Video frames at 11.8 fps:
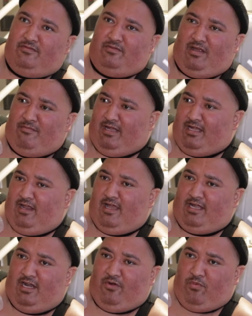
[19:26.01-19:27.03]

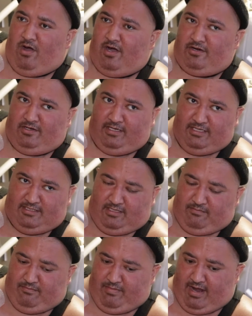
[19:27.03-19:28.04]
I got a walker to get to
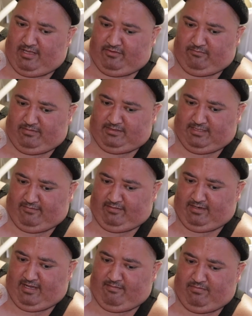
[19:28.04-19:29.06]
the bathroom and stuff like that.